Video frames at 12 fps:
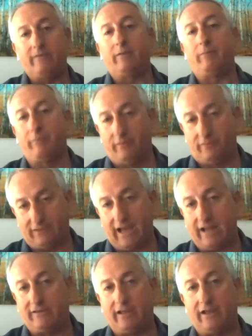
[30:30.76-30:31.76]
The
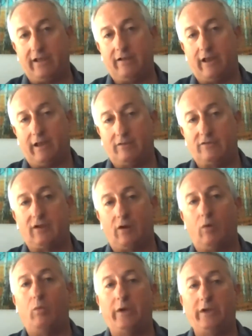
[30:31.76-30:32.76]
sad thing, and
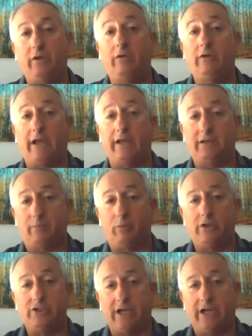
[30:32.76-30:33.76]
so when you take
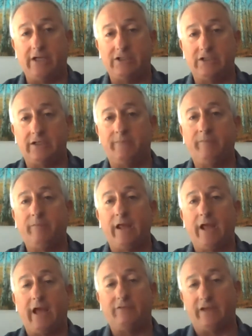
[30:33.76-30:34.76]
depreciation
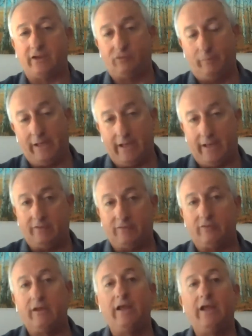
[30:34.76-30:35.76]
as an
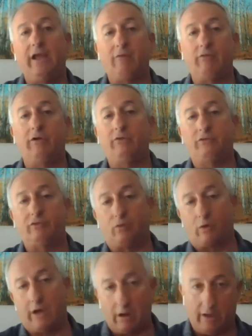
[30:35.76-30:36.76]
expense, it reduces
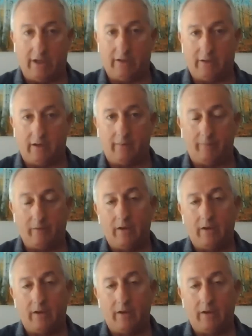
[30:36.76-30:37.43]
ordinary income.